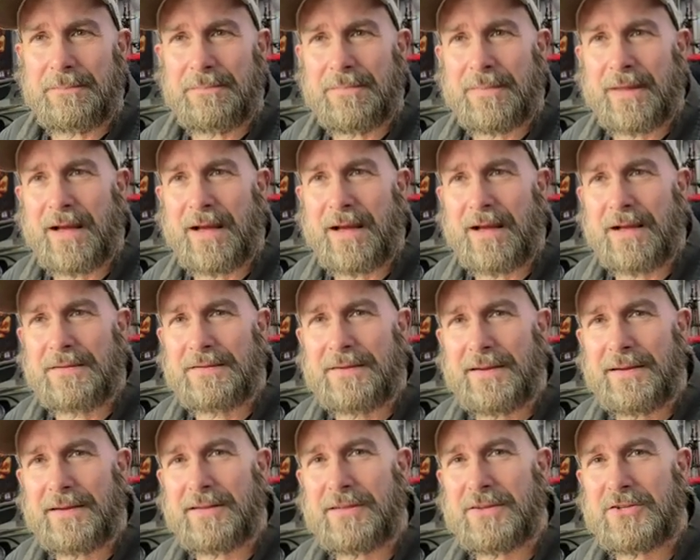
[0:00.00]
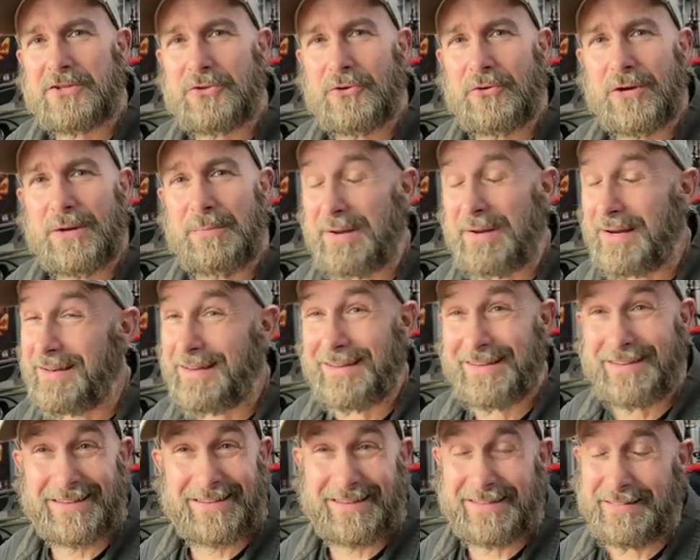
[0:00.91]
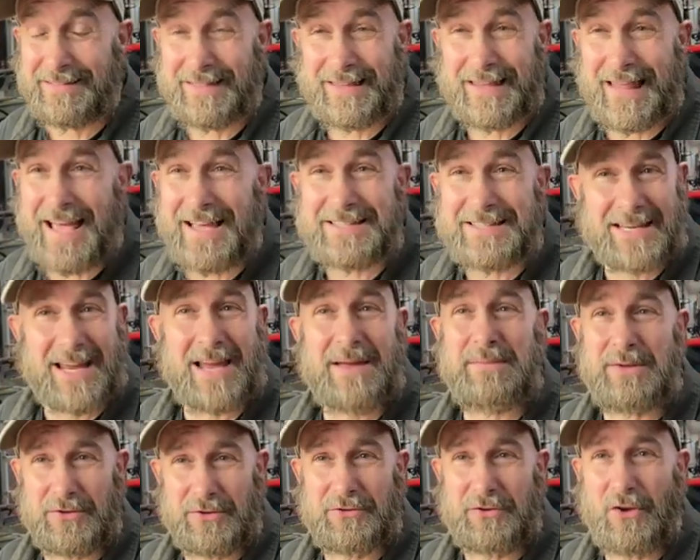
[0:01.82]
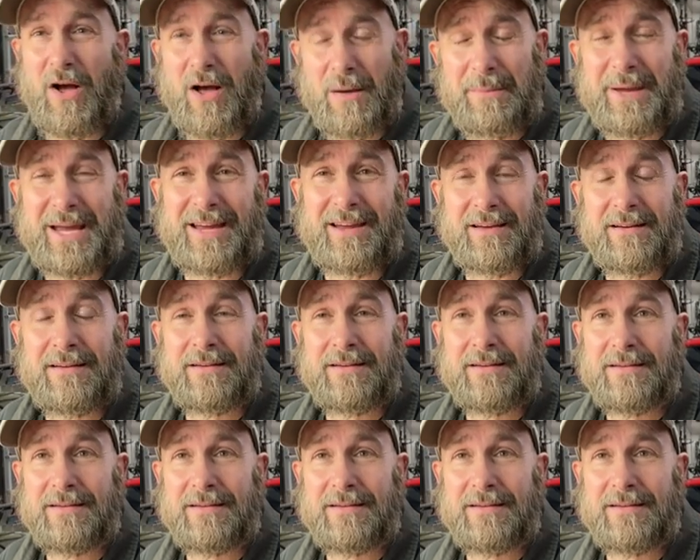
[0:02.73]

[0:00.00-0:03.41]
But the last time you saw me,